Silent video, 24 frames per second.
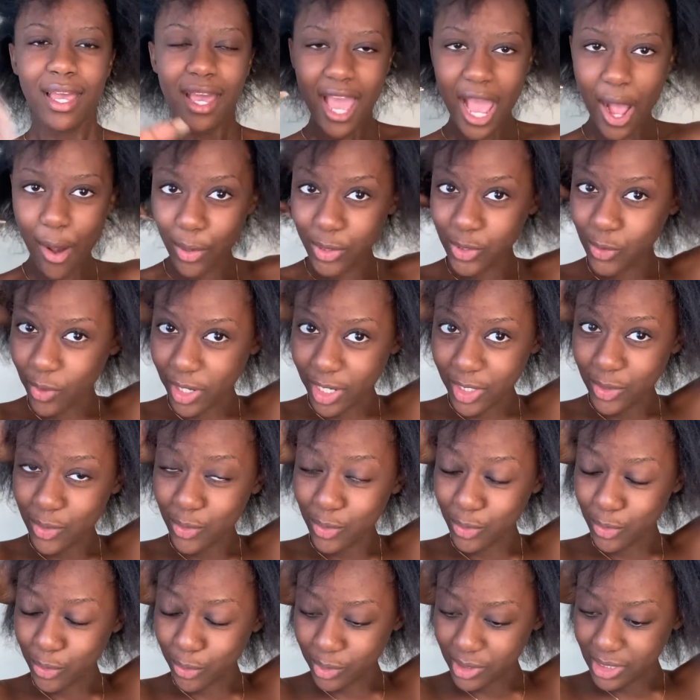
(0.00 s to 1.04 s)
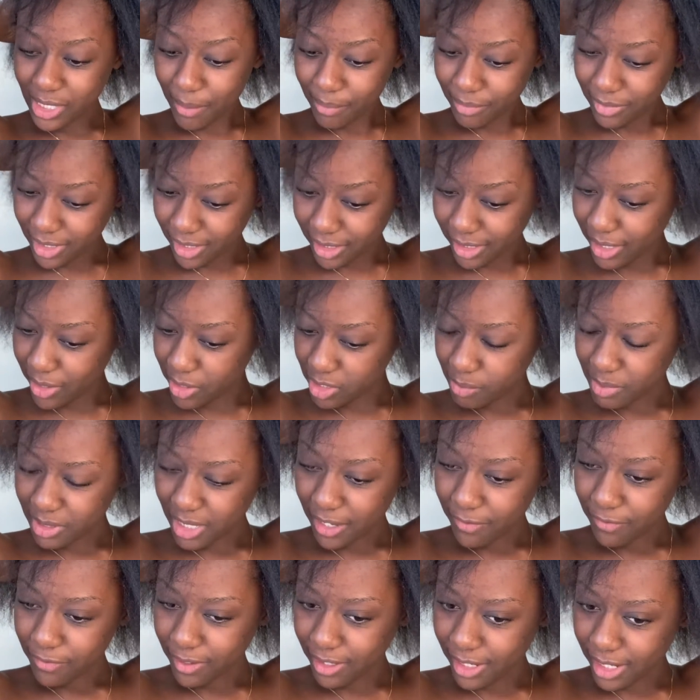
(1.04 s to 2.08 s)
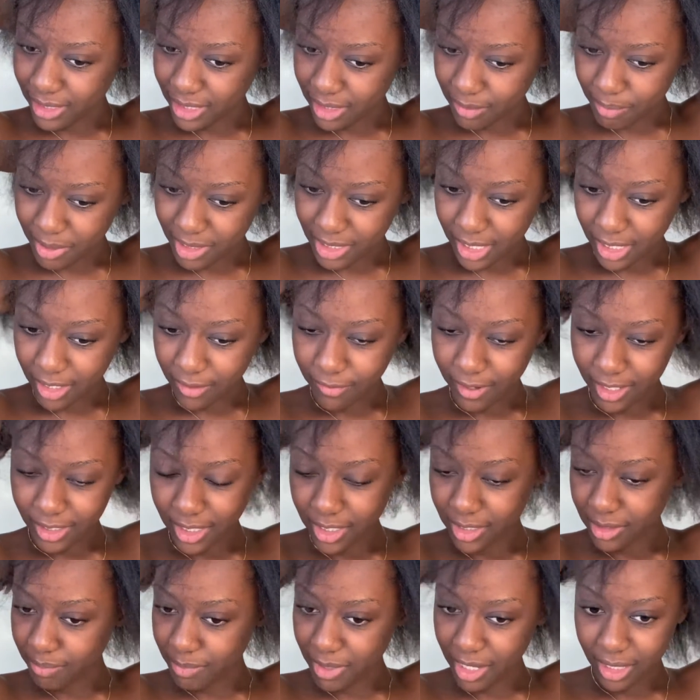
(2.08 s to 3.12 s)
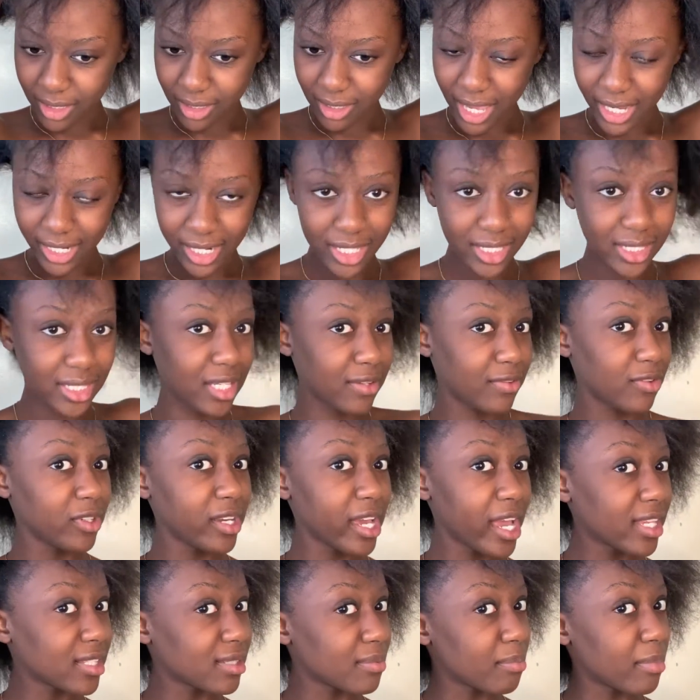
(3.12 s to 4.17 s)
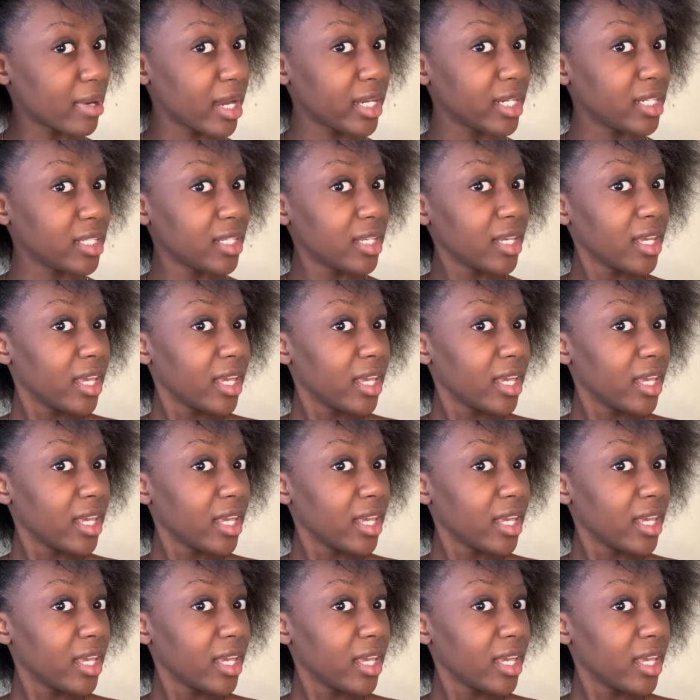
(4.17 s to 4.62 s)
I was going to do something else, but I figured it's better if I just give you guys money